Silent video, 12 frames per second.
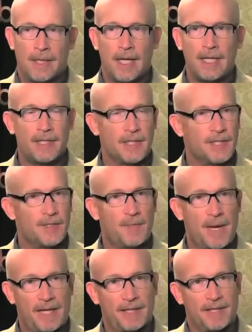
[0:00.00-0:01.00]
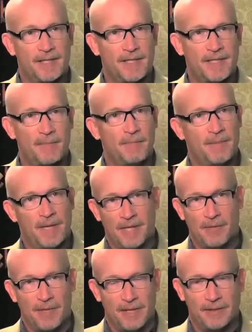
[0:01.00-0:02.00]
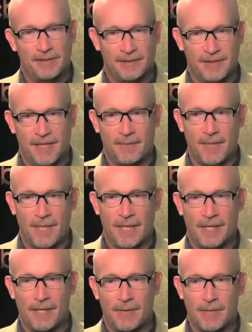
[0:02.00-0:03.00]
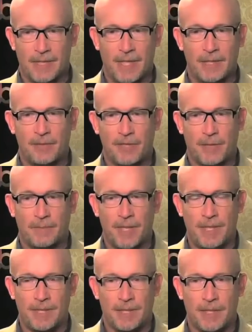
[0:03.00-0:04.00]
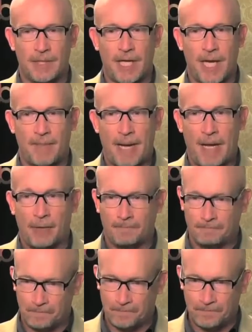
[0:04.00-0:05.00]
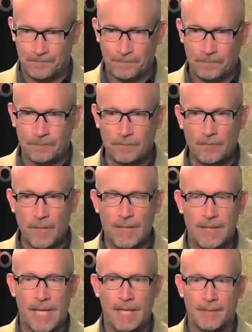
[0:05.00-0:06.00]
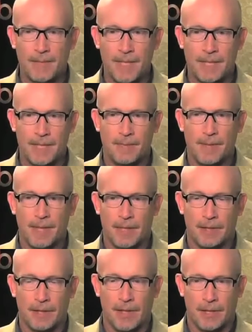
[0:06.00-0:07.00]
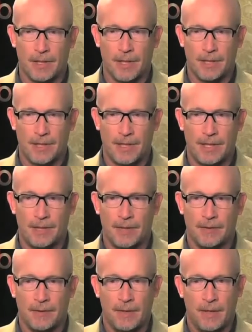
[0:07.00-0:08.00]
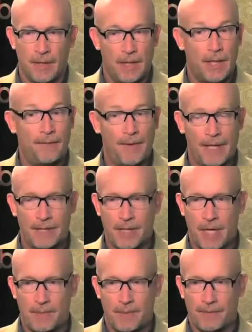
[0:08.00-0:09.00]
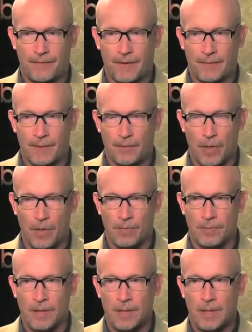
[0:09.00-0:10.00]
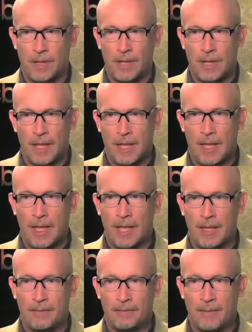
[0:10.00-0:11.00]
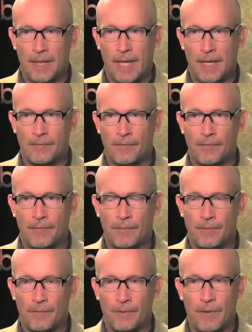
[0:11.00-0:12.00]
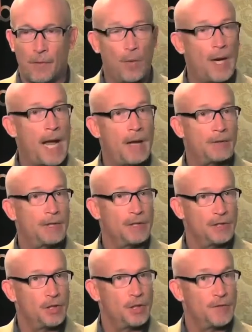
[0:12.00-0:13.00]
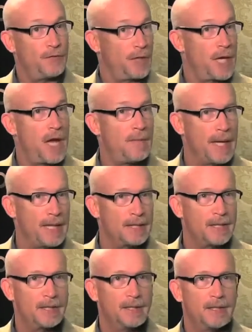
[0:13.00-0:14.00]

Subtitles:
I suspect that somebody will. I mean, there was an interesting piece that just came out in Daily Beast. Somebody had seen an advanced copy of the film in Rome, and went out to the church for comment.